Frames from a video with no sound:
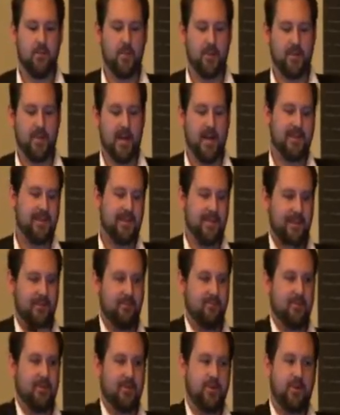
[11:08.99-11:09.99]
but that
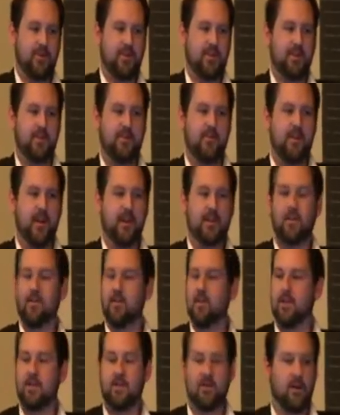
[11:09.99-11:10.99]
didn't reduce the
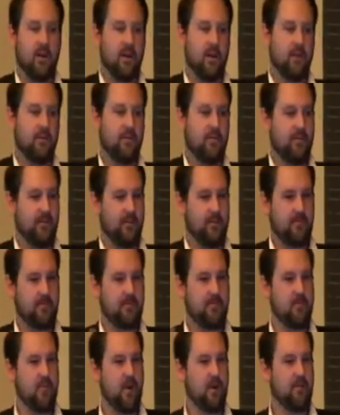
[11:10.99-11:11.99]
effectiveness of
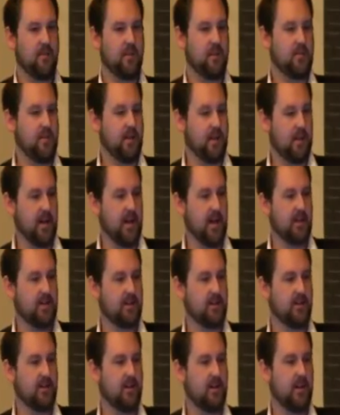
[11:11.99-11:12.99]
the
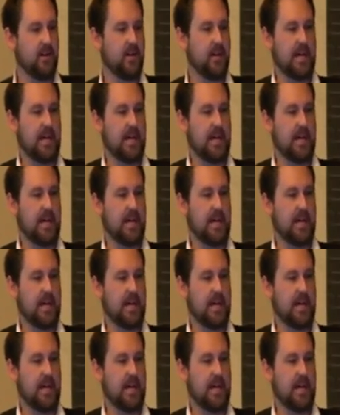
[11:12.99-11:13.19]
communication.